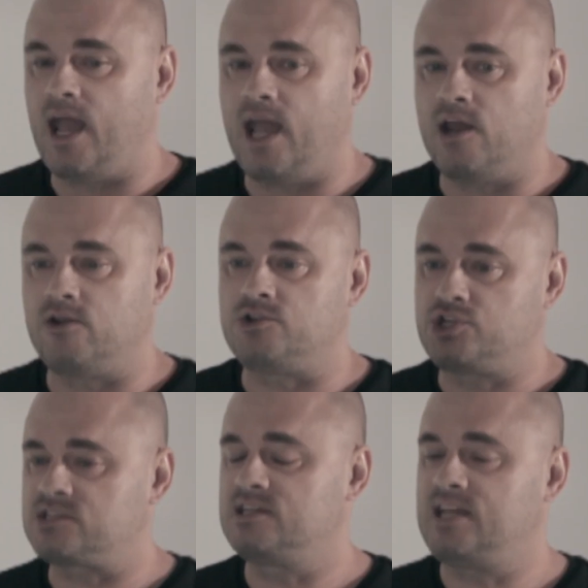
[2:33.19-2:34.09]
And
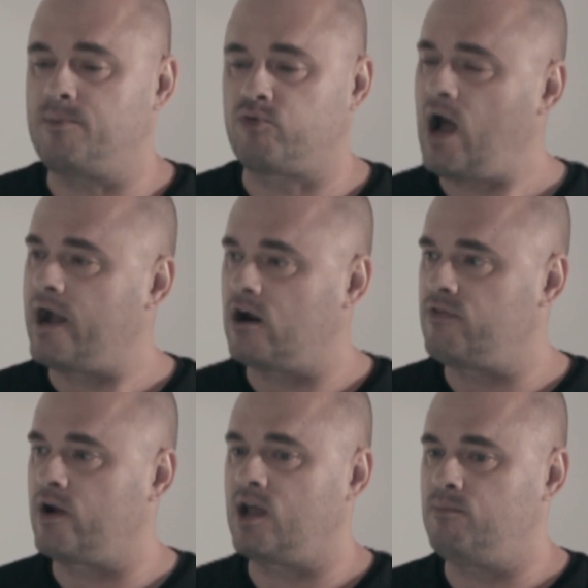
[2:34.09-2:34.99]
just the day
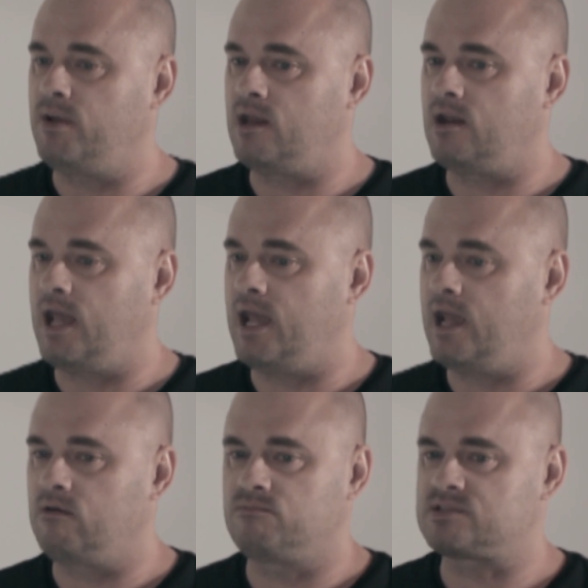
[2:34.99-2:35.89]
prior, there had
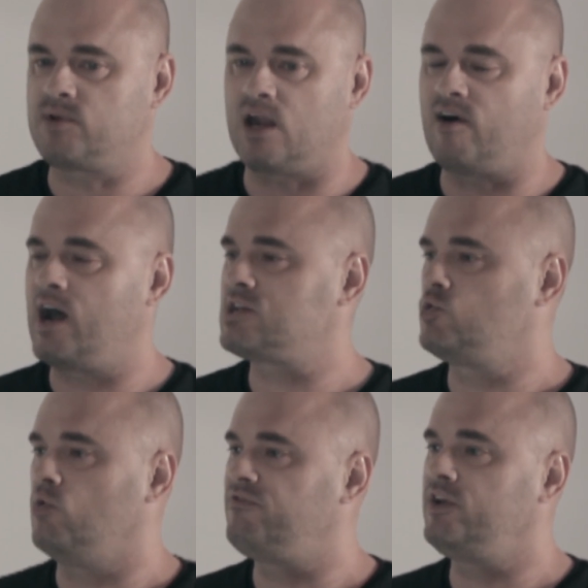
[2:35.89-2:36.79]
been some kind of
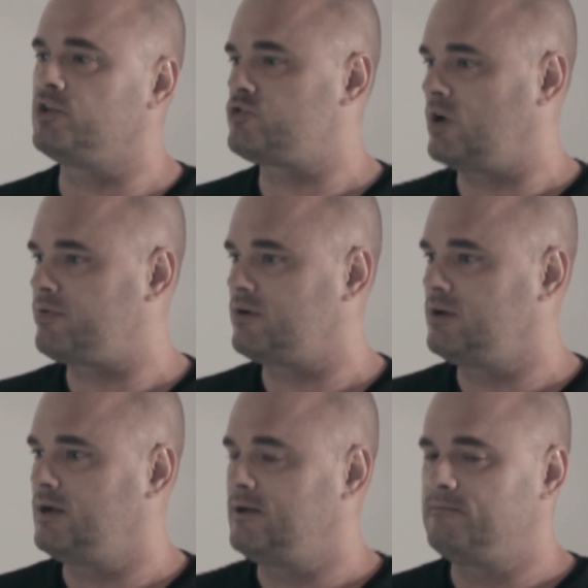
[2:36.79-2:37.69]
high school field trip.
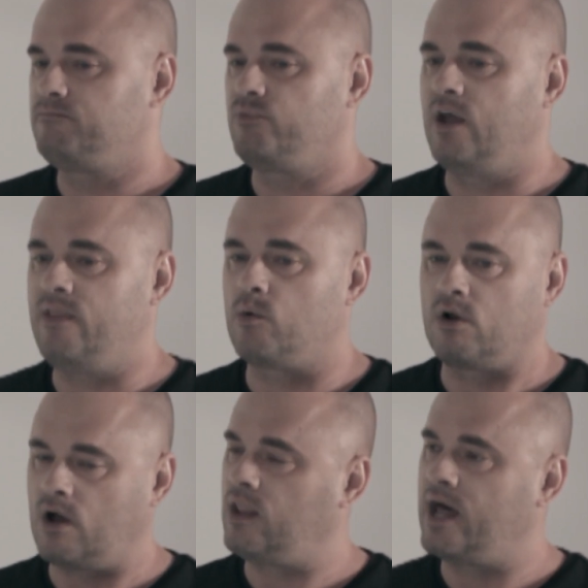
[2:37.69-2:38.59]
And
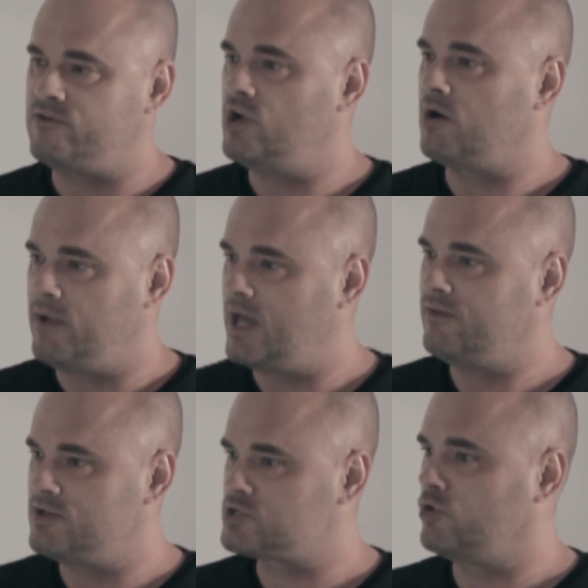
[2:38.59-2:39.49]
there were a lot of young
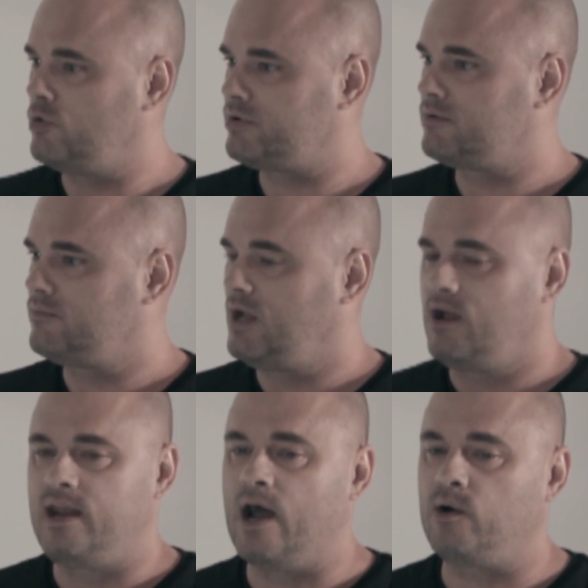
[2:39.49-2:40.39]
men in this group.
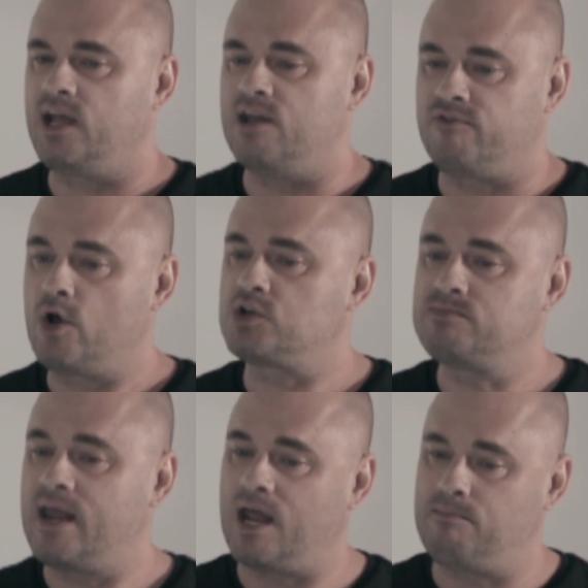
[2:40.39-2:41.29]
Now, if
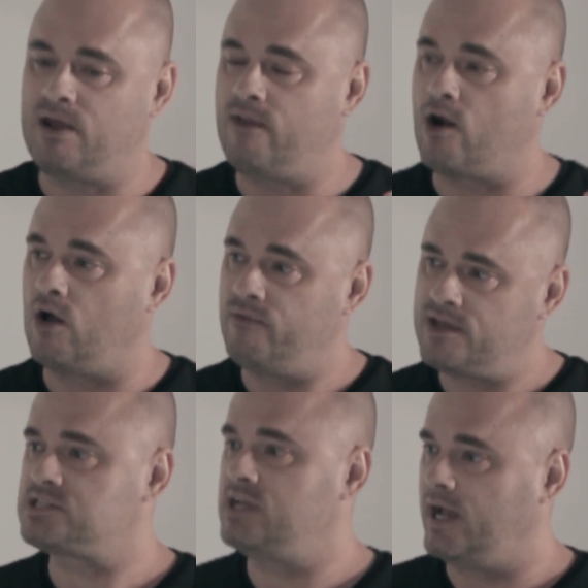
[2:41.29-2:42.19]
those men had been there
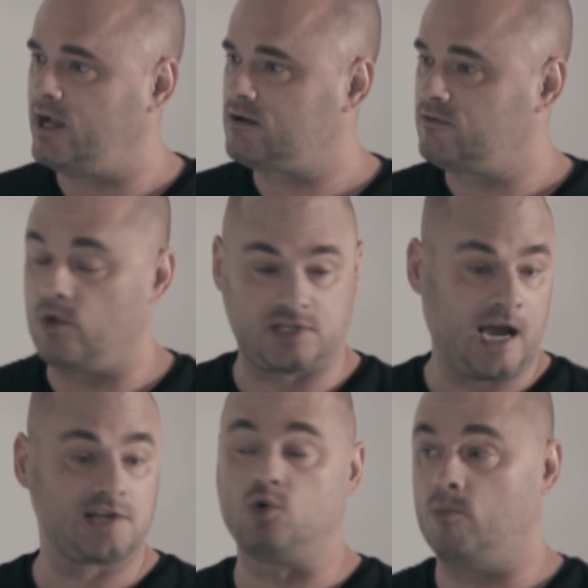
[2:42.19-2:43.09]
on this day, those high